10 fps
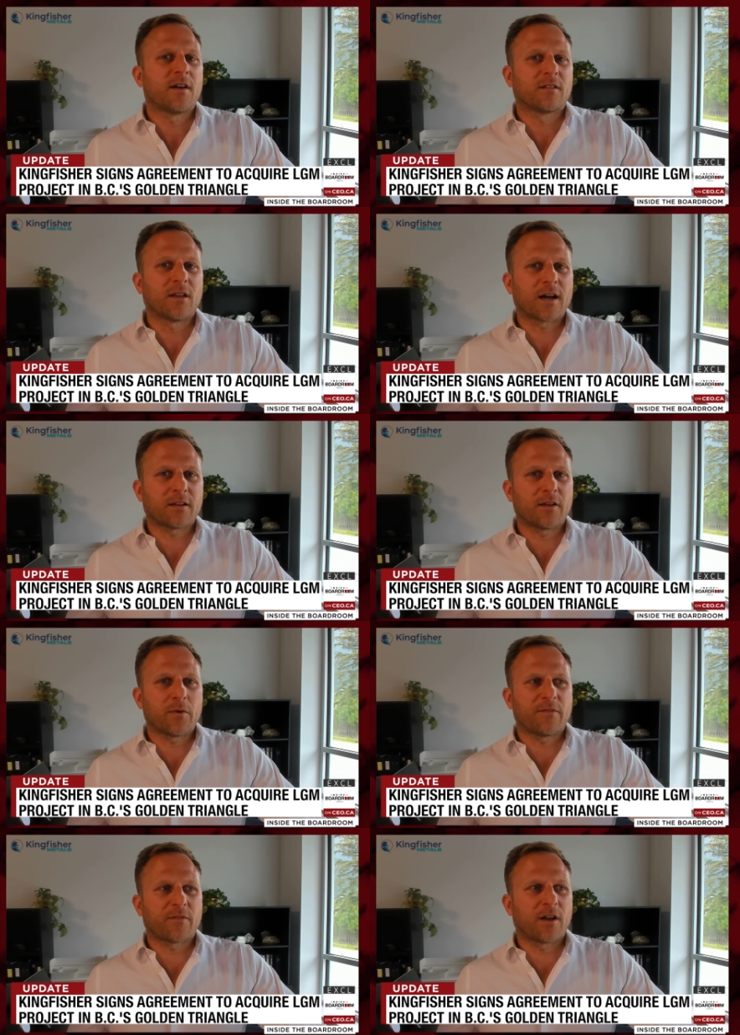Luckily,
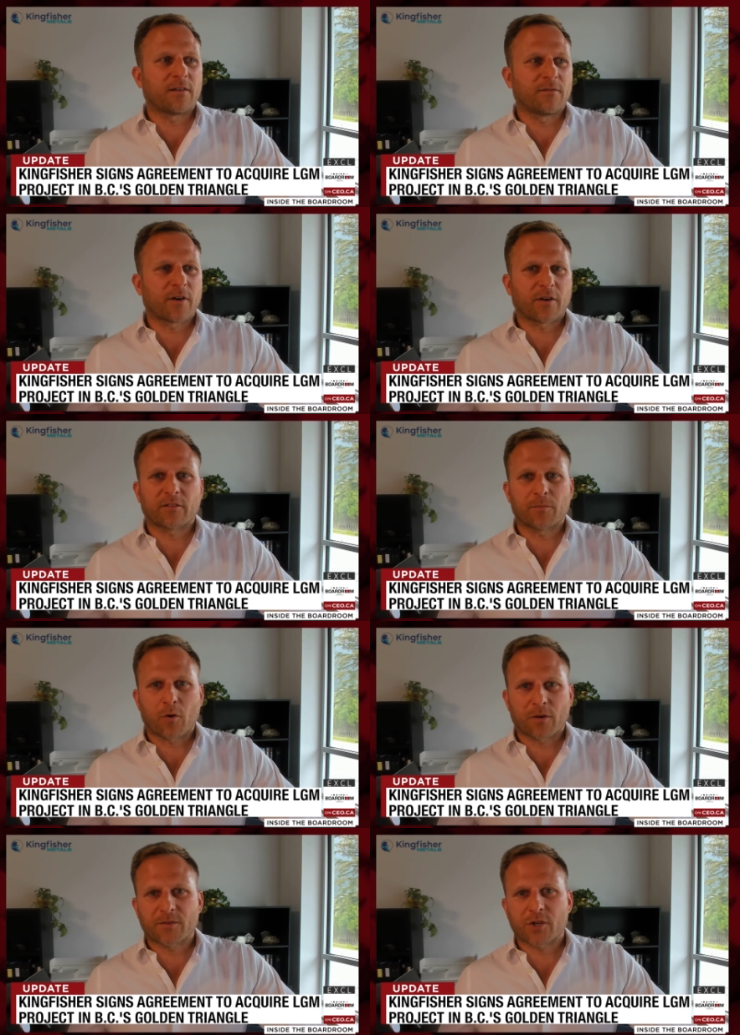we've got very
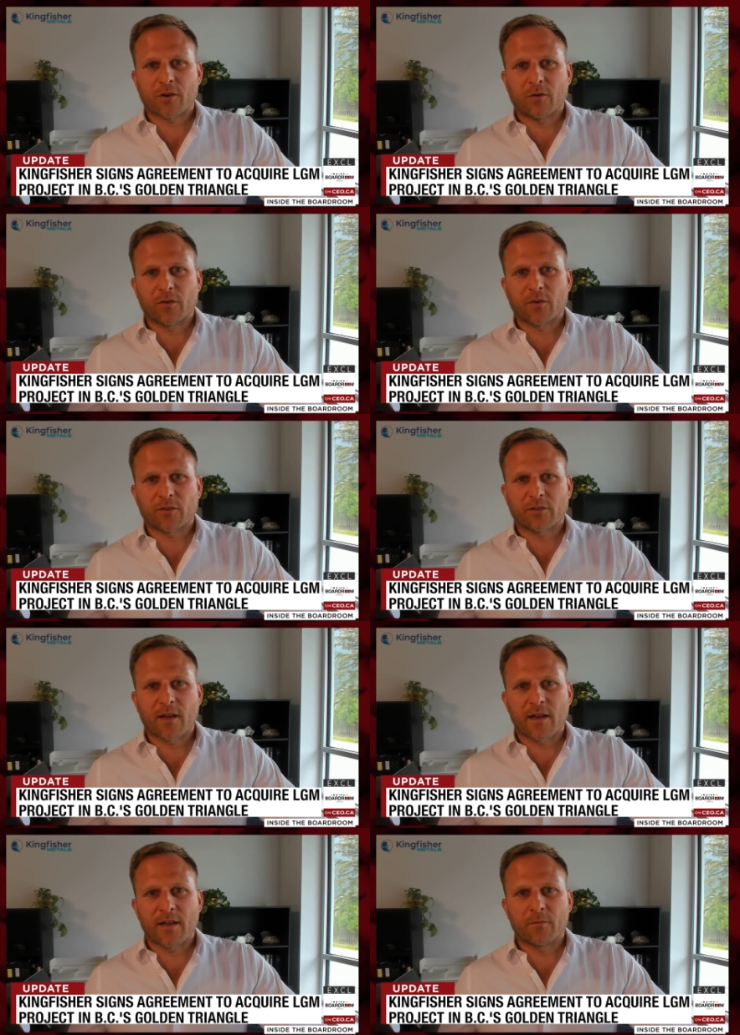supportive shareholders,
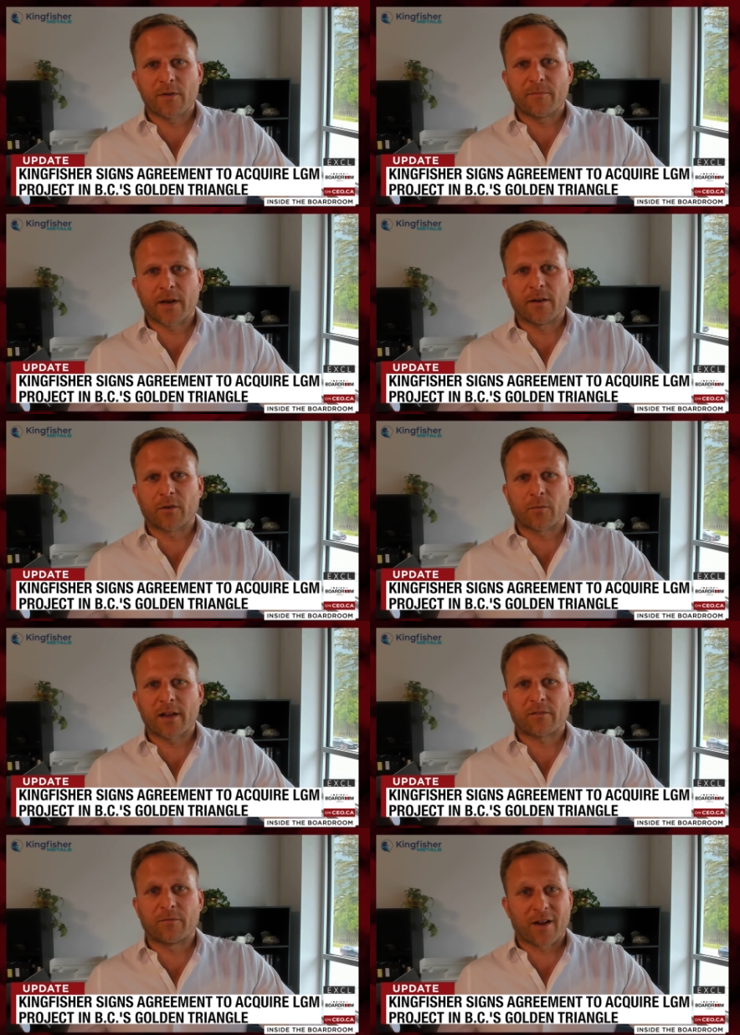and we've been able to
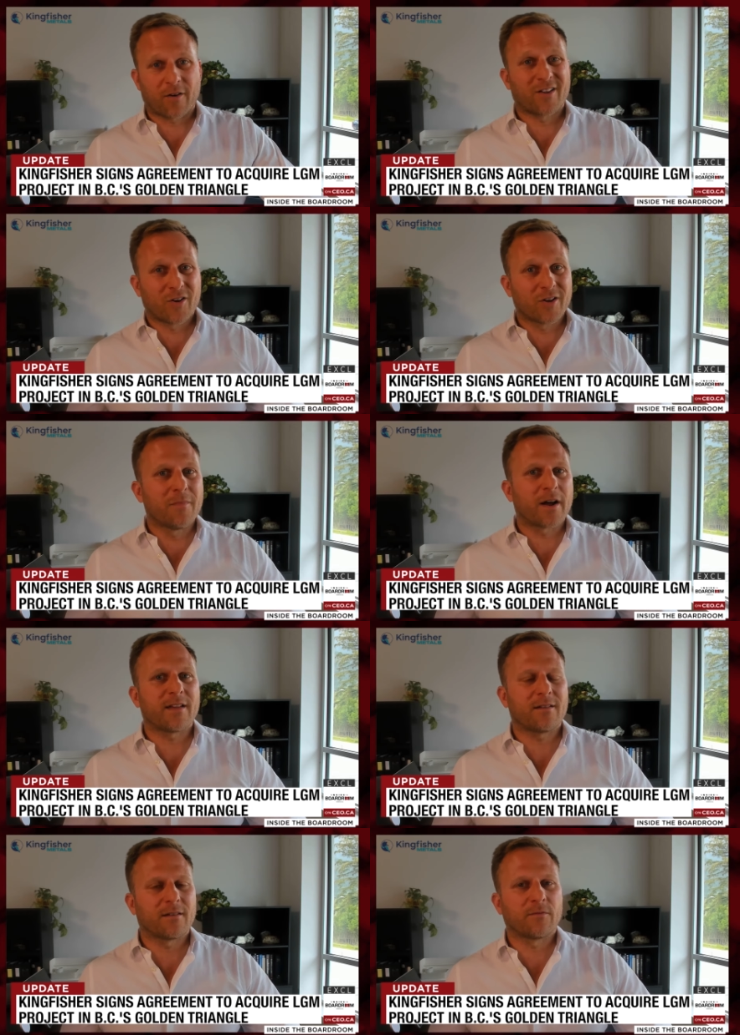raise very good
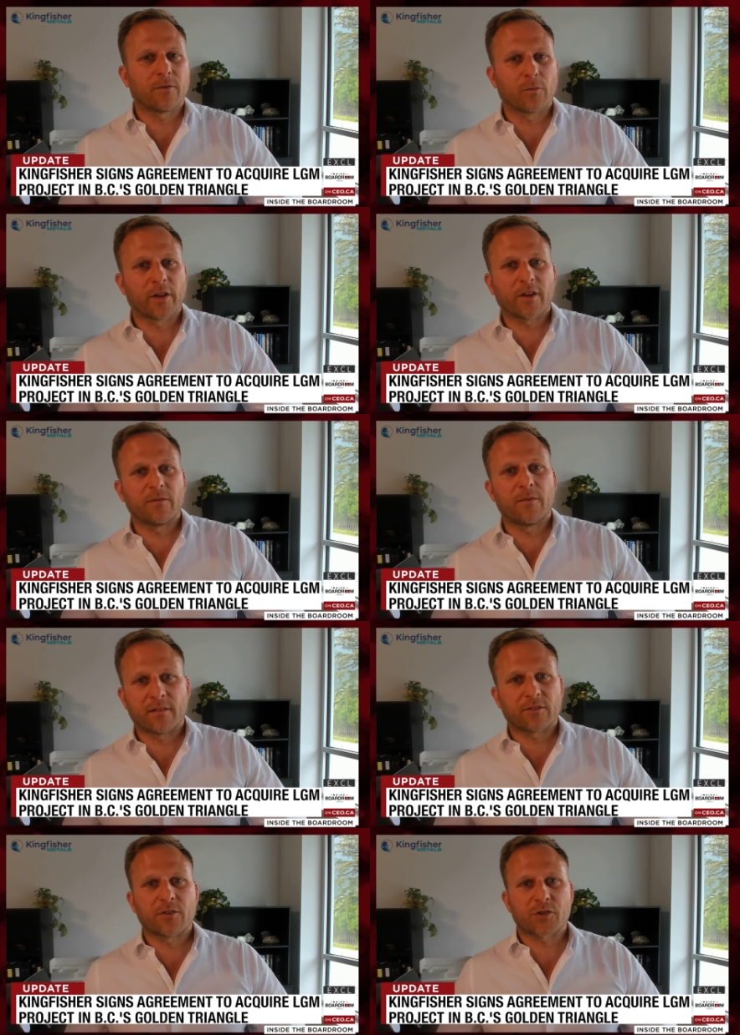money in really good
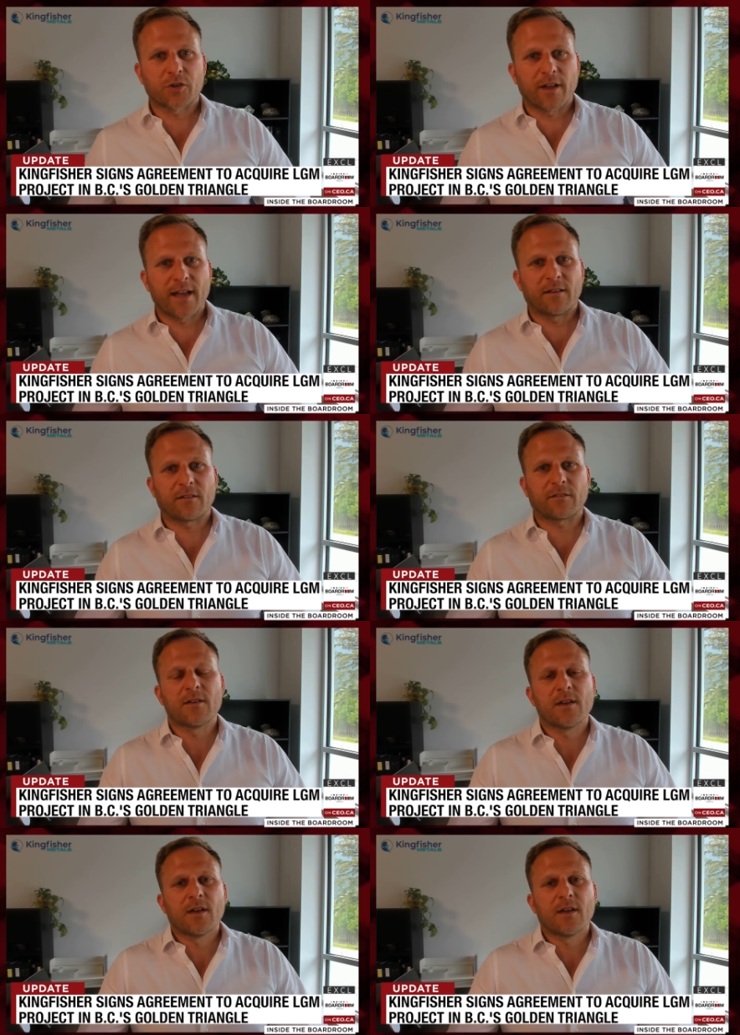institutional hands.